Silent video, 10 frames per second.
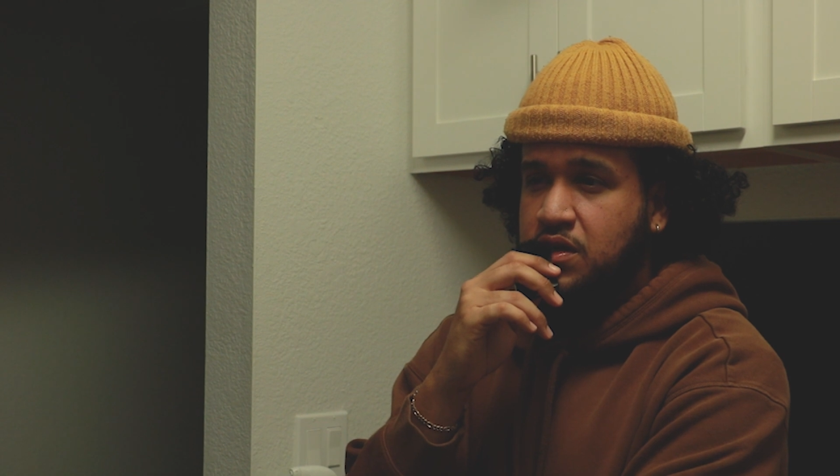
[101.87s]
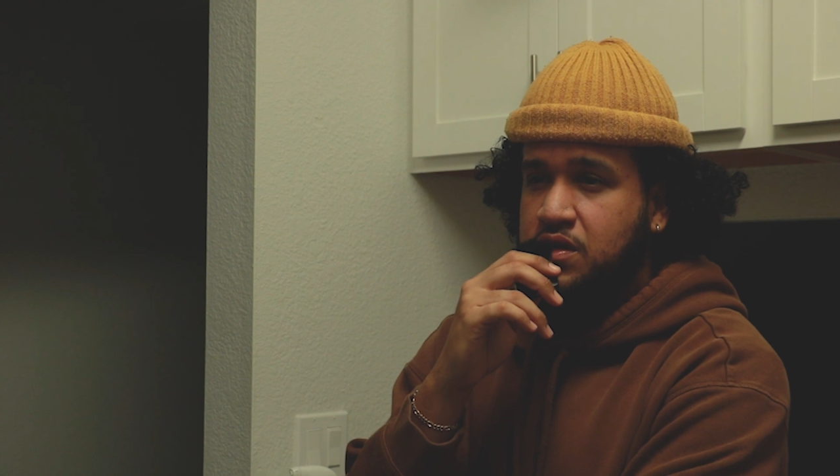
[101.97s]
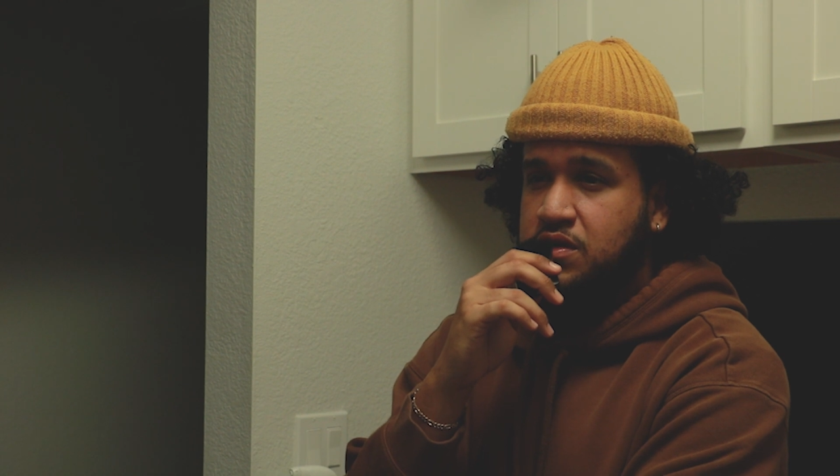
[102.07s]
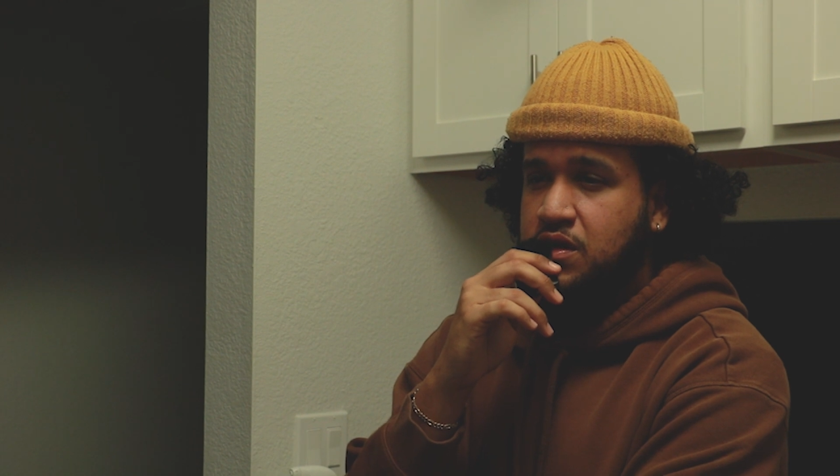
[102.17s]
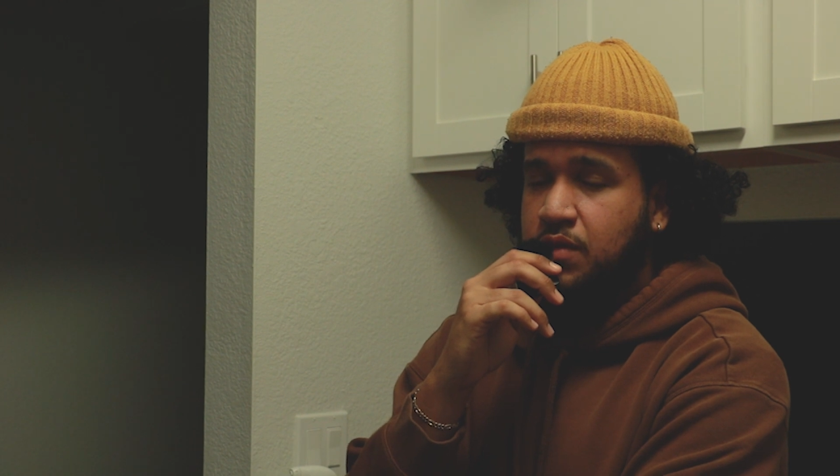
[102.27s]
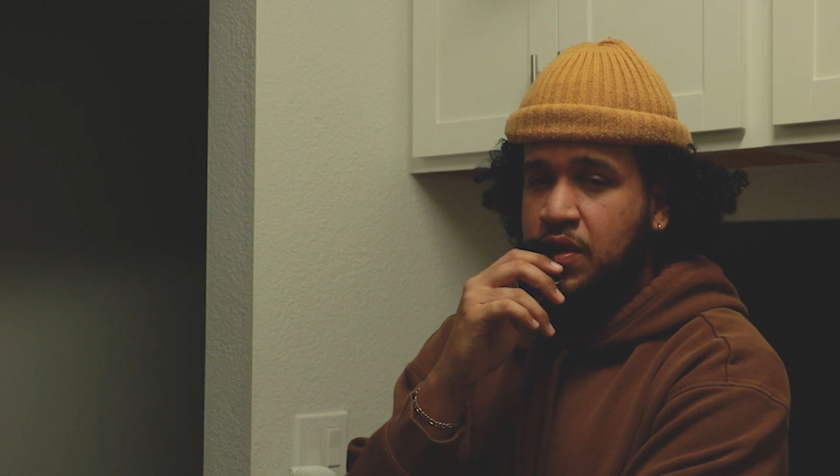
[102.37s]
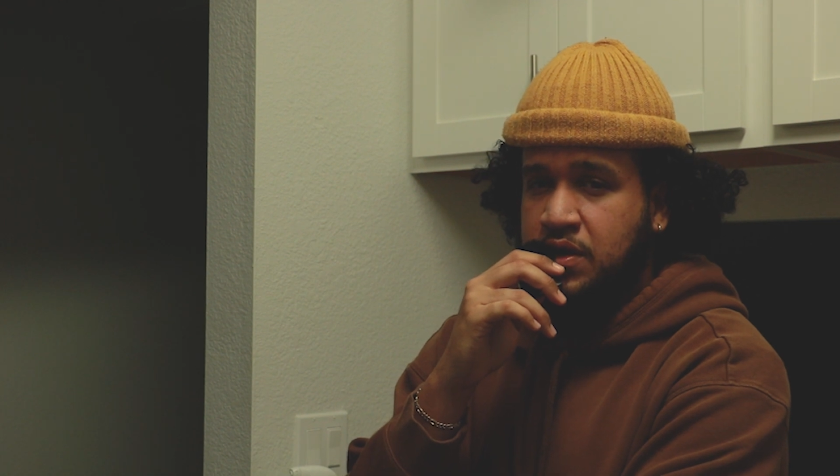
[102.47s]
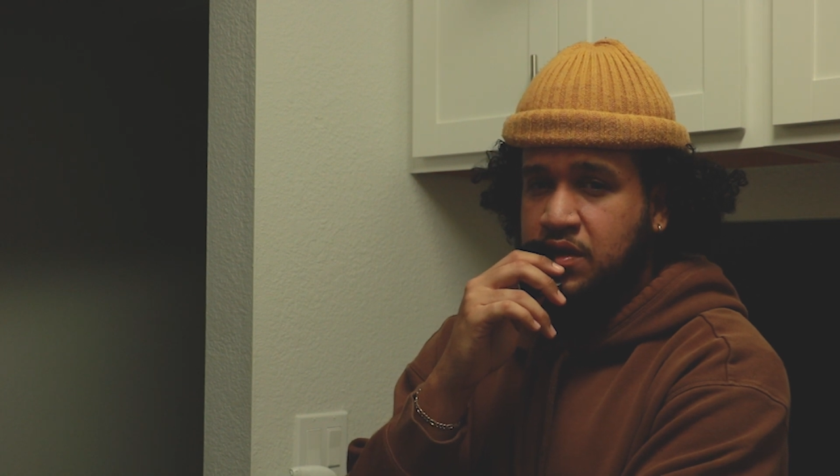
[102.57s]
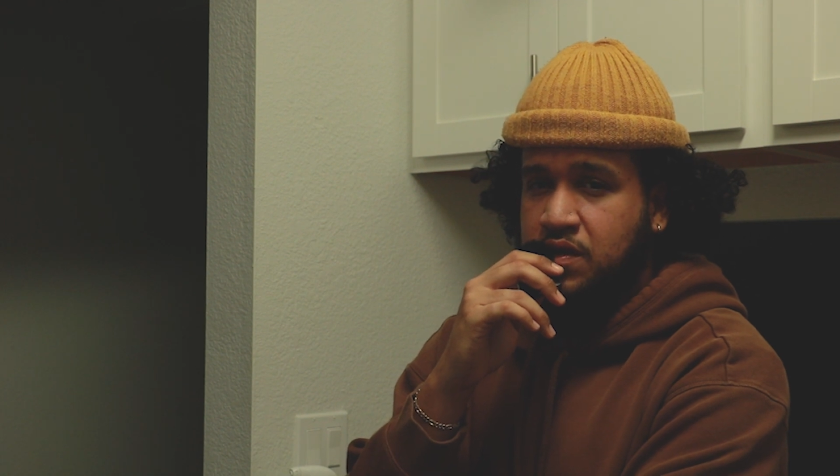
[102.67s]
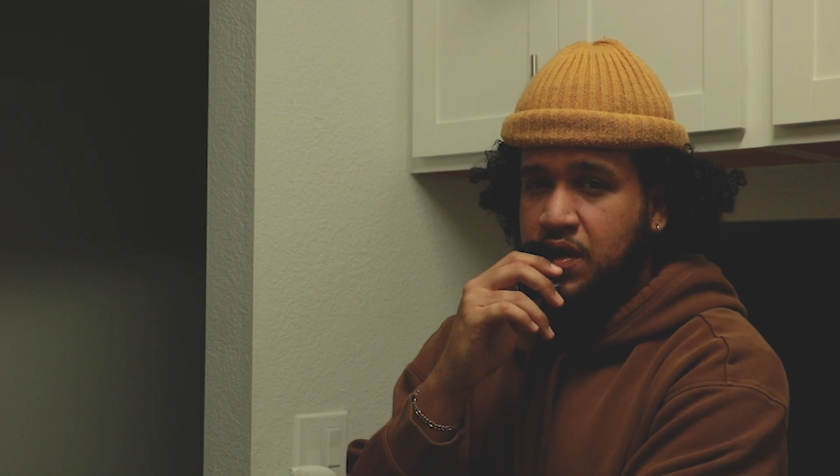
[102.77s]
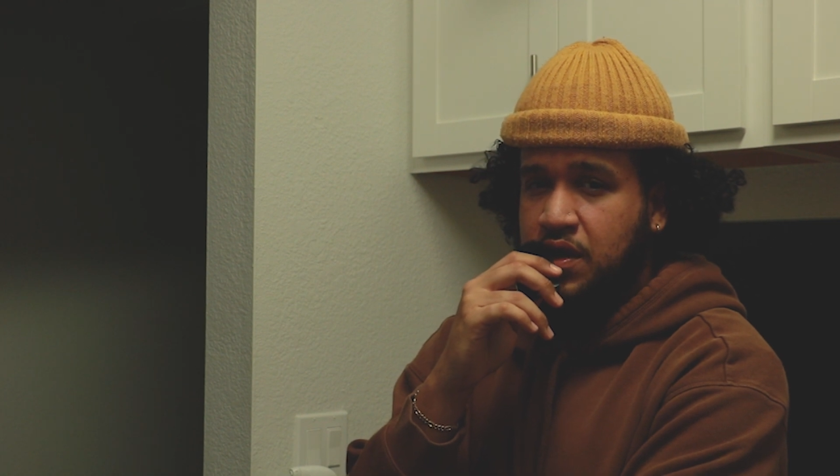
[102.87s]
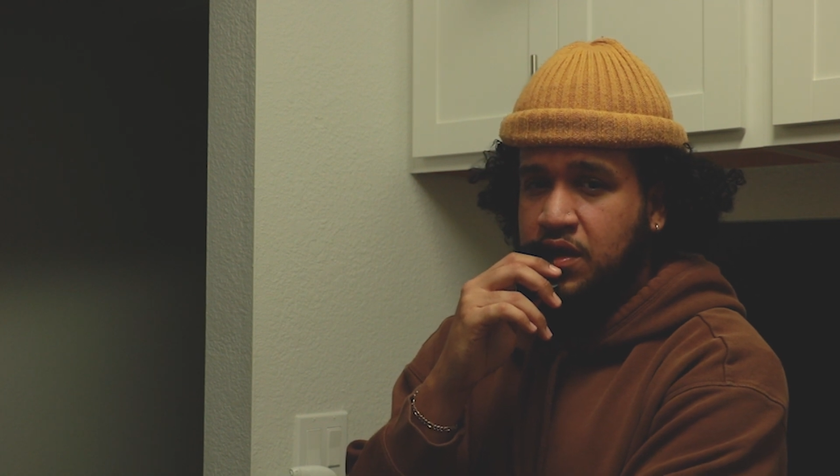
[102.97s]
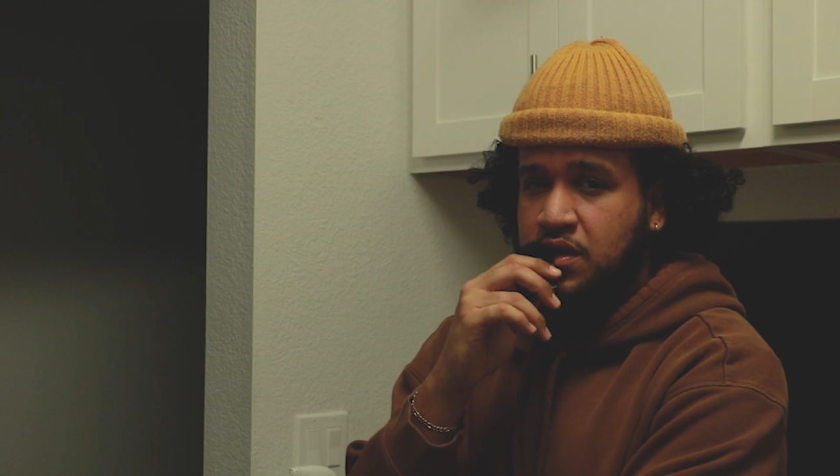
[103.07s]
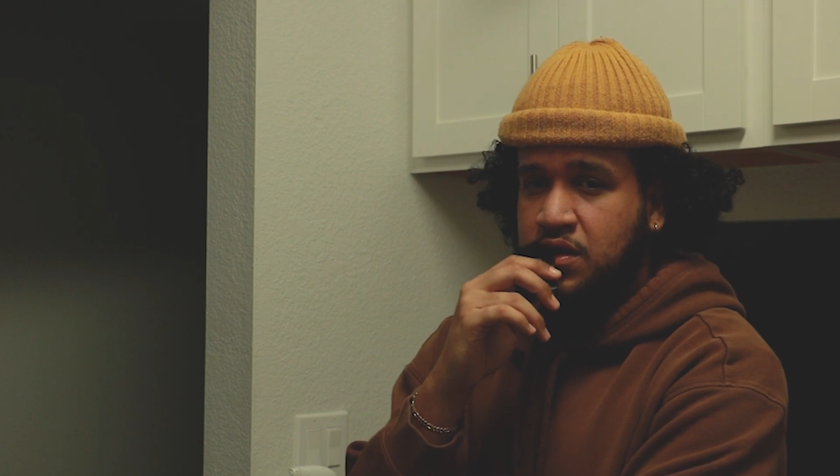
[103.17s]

it's not about any of that.